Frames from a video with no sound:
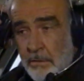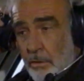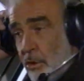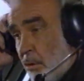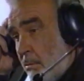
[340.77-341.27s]

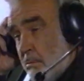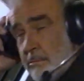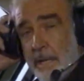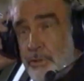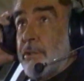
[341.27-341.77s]
No,
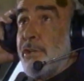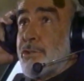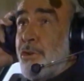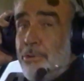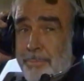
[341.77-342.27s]
actually it's
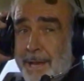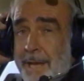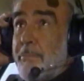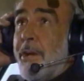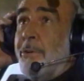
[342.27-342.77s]
called
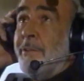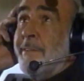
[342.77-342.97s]
blackmail.